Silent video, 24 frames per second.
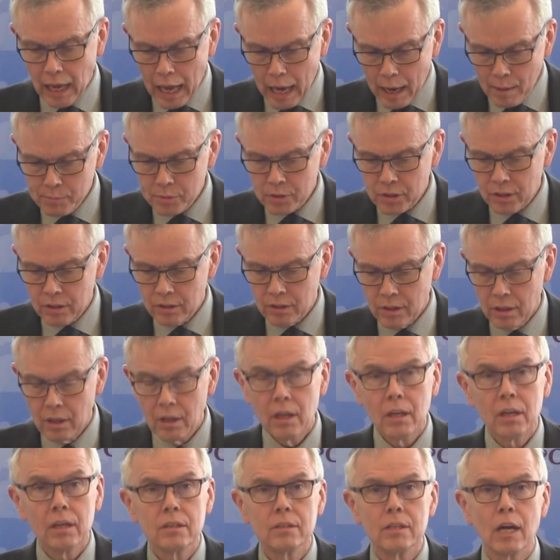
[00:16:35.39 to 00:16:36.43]
absent
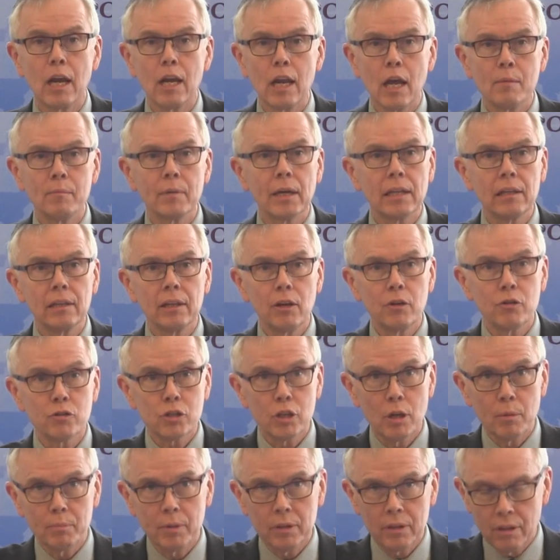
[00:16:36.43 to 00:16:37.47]
dynamic
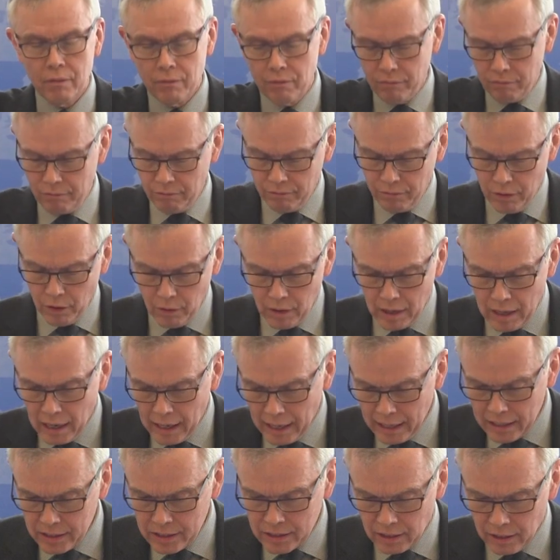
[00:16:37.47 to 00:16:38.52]
leadership at the very
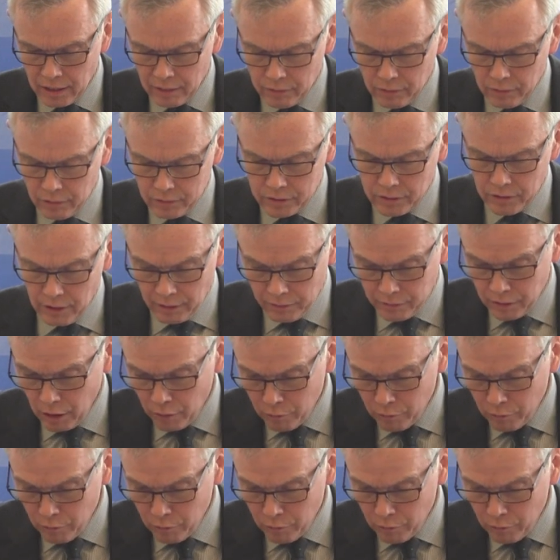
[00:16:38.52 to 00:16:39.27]
highest levels of